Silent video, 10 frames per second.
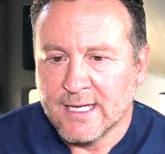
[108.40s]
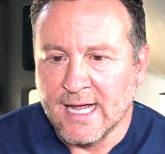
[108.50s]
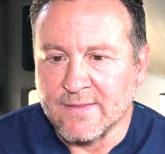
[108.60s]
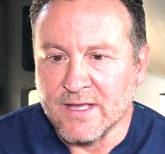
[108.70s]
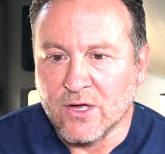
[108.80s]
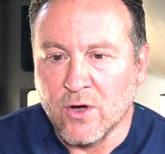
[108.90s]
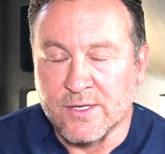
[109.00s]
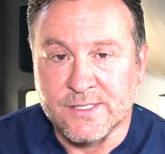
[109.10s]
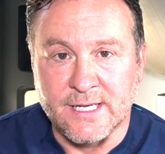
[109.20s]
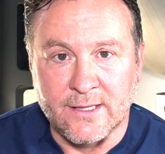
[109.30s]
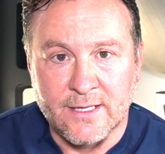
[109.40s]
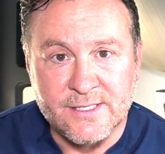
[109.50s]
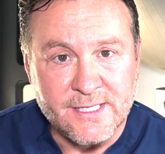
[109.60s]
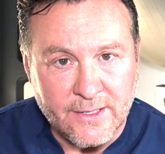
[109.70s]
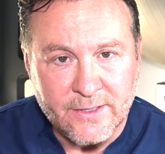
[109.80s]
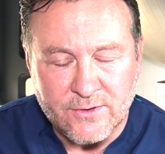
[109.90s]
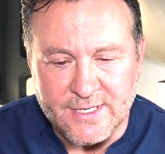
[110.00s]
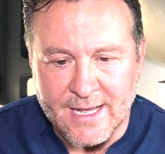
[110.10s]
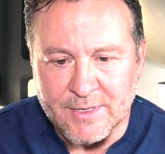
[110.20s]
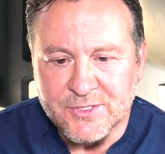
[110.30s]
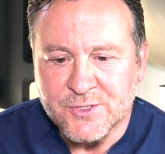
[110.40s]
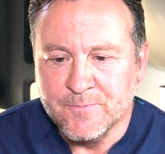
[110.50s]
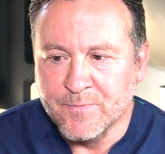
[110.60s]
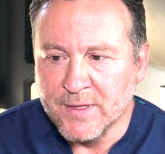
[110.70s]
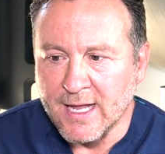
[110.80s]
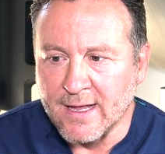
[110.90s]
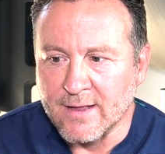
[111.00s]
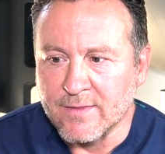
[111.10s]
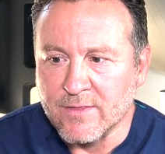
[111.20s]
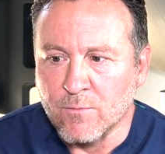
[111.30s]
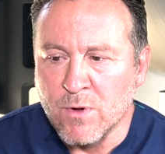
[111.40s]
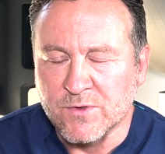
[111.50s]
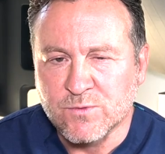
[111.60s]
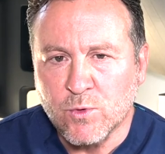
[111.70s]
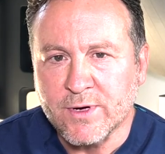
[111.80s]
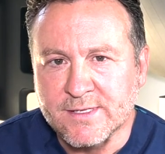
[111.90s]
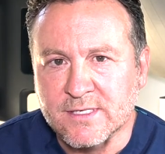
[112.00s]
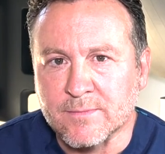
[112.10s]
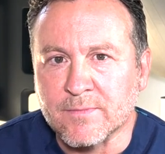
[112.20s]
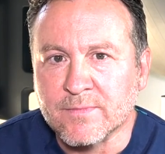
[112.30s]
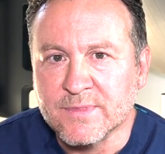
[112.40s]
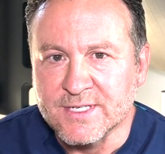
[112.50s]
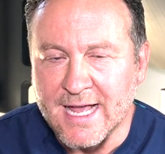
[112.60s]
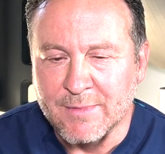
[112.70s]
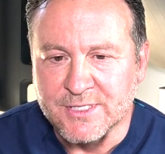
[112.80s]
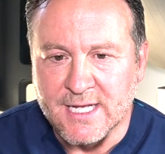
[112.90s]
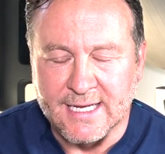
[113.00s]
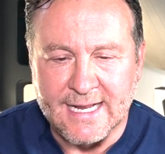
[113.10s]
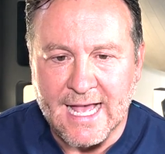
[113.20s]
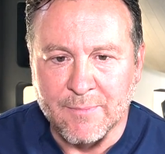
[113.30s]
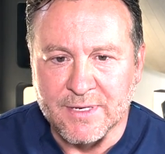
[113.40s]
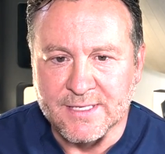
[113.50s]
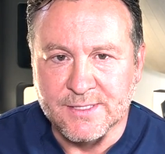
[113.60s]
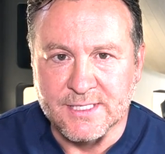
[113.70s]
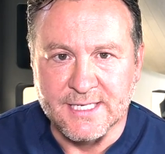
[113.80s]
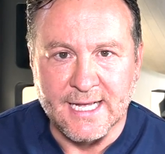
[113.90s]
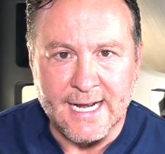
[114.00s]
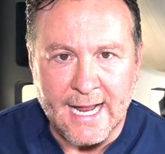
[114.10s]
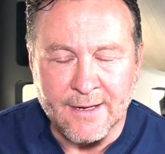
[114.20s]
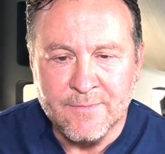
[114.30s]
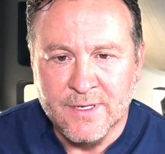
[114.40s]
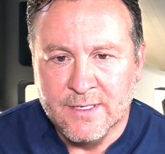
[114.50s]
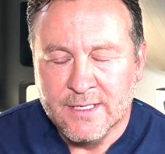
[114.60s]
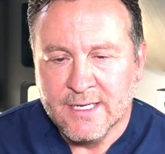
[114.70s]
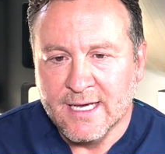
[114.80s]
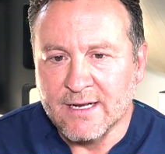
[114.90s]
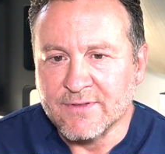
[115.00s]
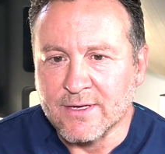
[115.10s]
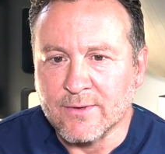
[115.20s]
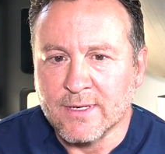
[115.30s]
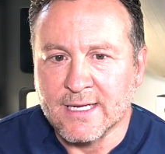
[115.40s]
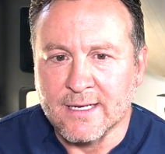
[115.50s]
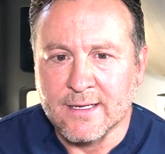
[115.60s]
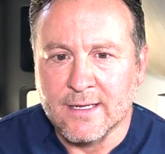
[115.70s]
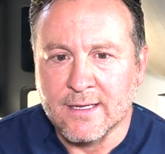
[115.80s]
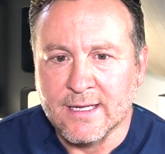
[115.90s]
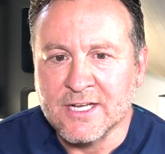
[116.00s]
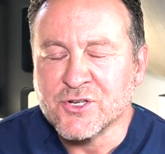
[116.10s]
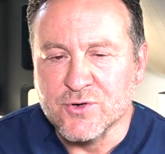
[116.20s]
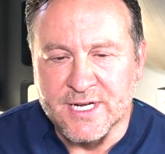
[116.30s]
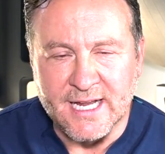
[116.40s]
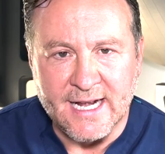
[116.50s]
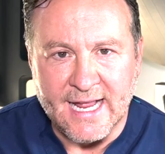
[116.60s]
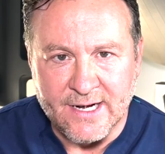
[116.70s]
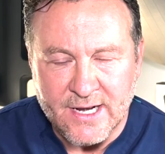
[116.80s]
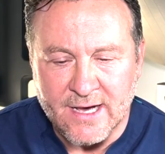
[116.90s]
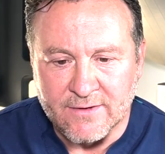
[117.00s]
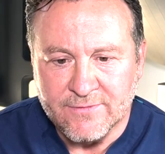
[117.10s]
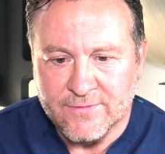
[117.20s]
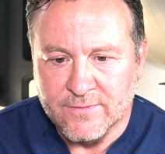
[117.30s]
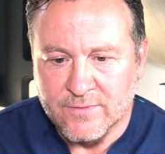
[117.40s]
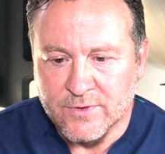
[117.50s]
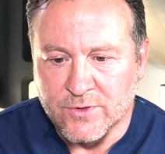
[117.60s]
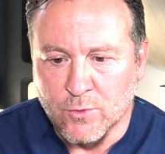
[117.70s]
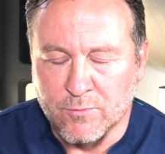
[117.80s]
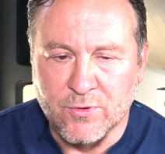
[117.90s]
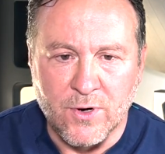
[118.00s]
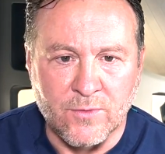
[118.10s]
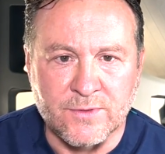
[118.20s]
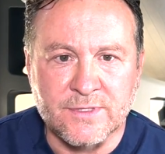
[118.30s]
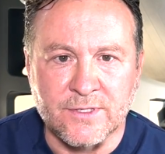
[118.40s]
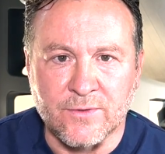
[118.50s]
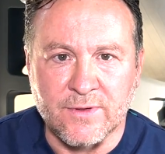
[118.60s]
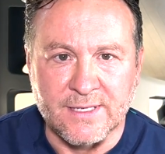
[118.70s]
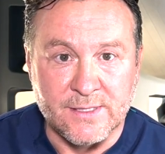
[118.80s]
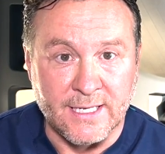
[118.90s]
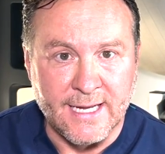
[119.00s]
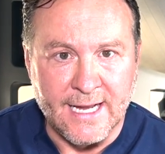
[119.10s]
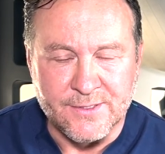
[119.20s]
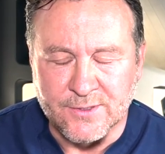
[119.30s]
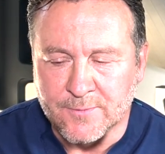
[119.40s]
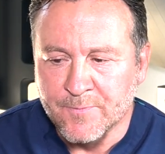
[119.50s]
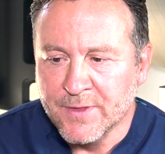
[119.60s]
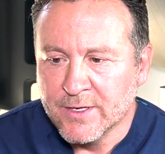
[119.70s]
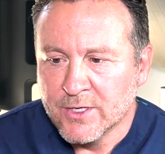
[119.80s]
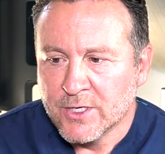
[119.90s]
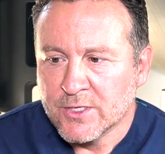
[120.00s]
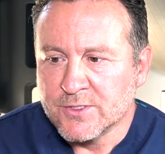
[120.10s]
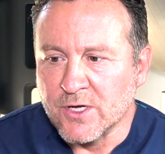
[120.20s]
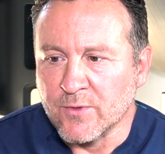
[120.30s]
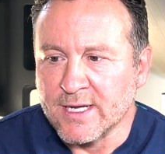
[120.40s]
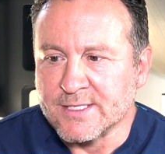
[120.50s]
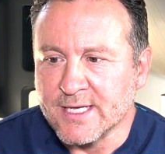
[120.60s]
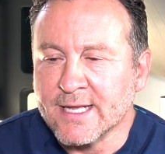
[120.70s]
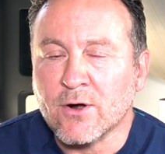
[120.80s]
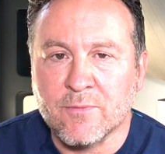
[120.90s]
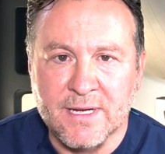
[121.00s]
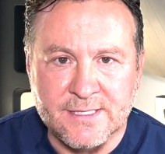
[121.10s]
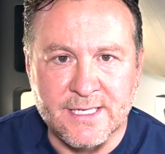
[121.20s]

and they cause cell cellular damage. And the most worrisome damage that can happen is to DNA. And if you injure DNA enough, you're prone to things like cancer. So it's in our best